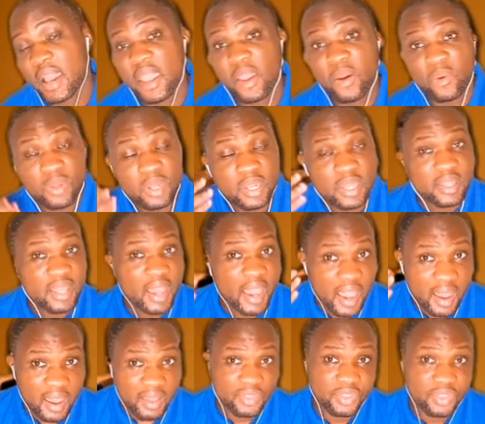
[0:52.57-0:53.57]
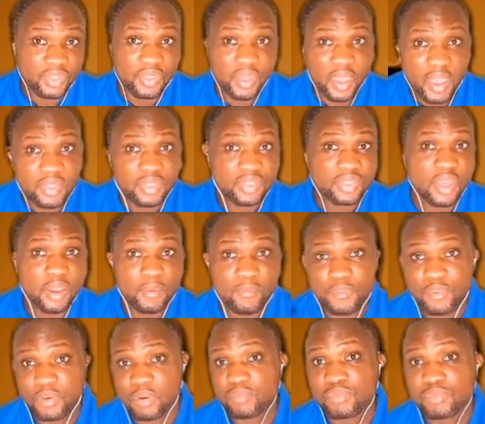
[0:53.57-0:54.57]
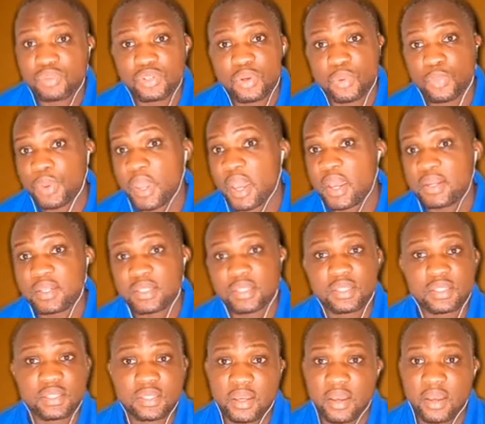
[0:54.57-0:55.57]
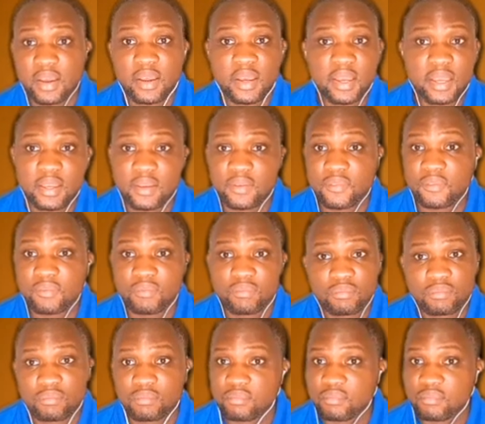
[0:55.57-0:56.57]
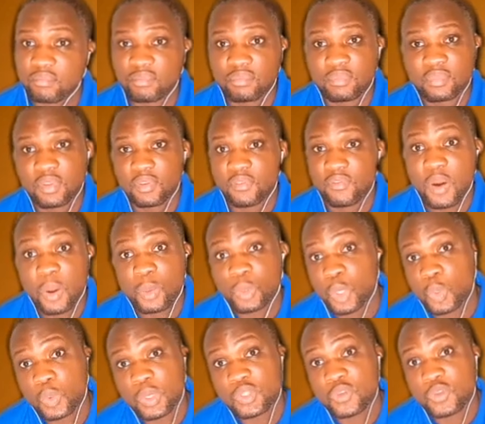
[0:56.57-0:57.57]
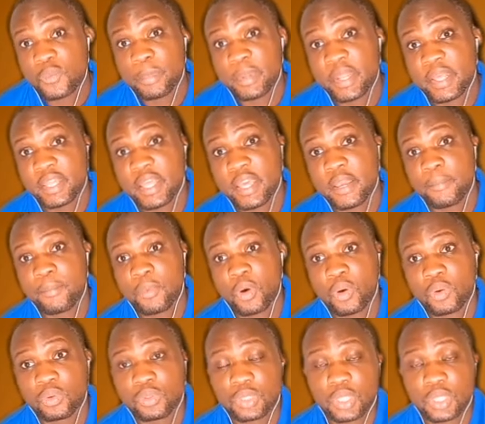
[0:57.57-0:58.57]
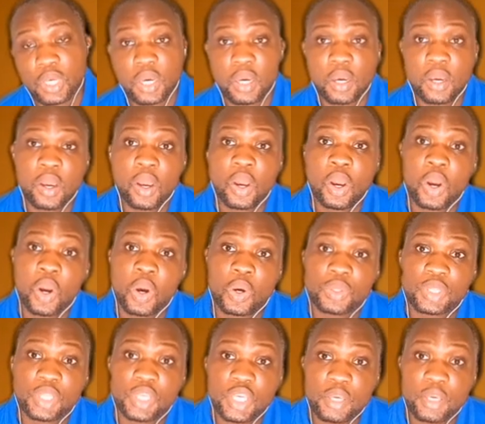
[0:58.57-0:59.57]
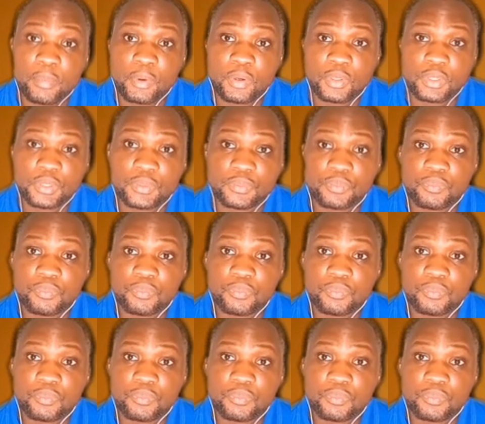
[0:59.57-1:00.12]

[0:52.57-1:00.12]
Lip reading: I only had heard them from somewhere, and I found a way to play them on the keyboard.